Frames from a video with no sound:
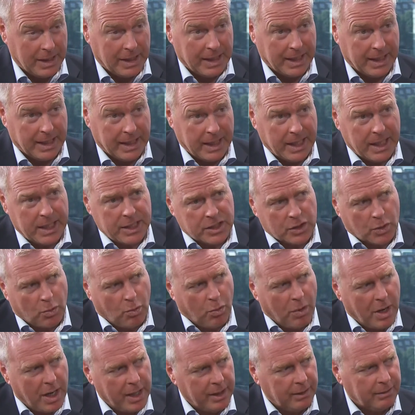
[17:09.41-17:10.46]
And that is
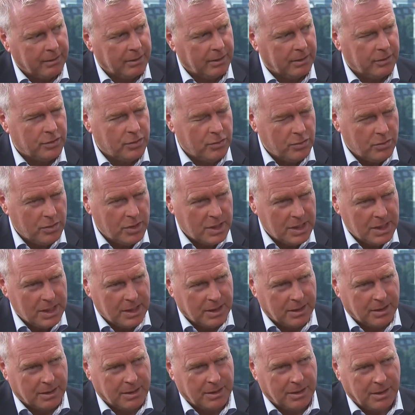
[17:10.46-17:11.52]
quite a
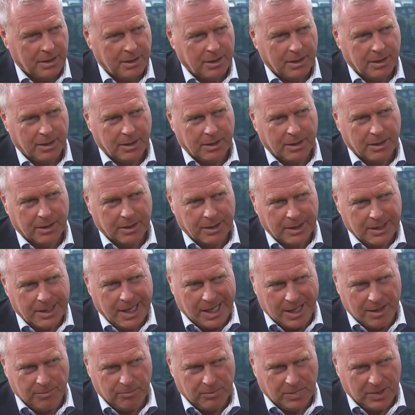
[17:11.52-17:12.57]
unique
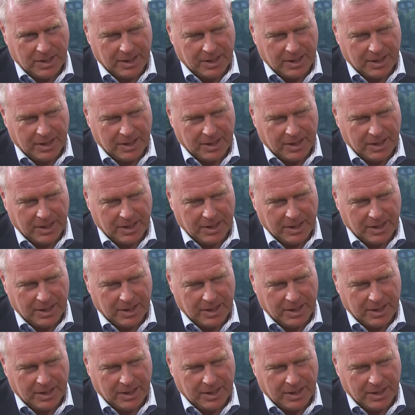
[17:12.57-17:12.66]
game.